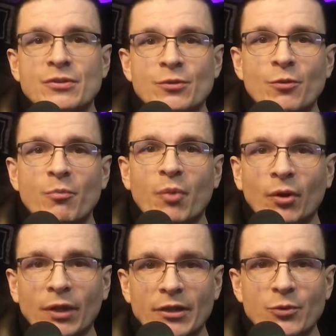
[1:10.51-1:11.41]
to
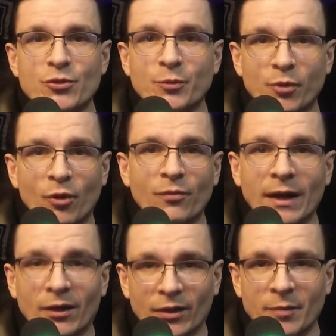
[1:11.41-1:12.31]
pull a user
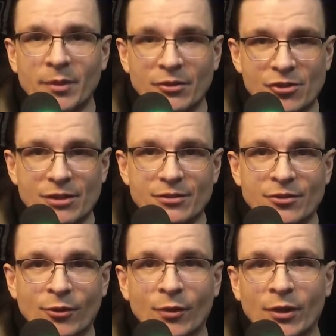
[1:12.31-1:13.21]
profile image
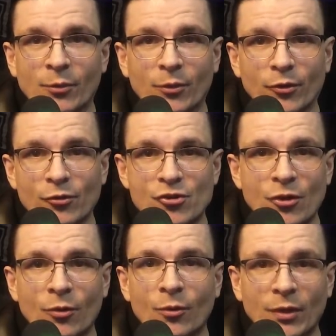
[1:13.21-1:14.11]
so that it will
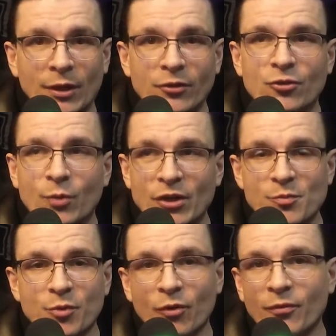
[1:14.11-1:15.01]
show their Twitch
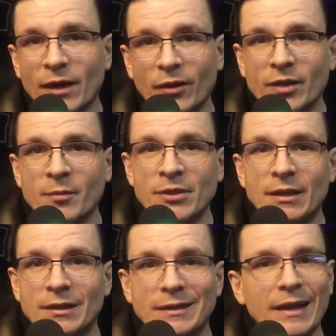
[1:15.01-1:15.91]
profile
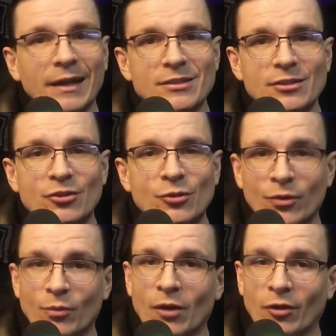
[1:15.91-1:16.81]
image next to the
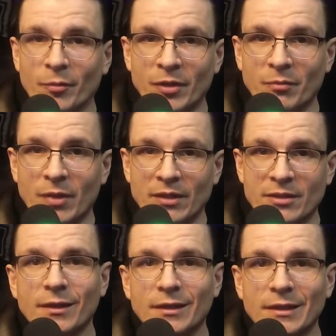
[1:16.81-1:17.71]
welcome in message.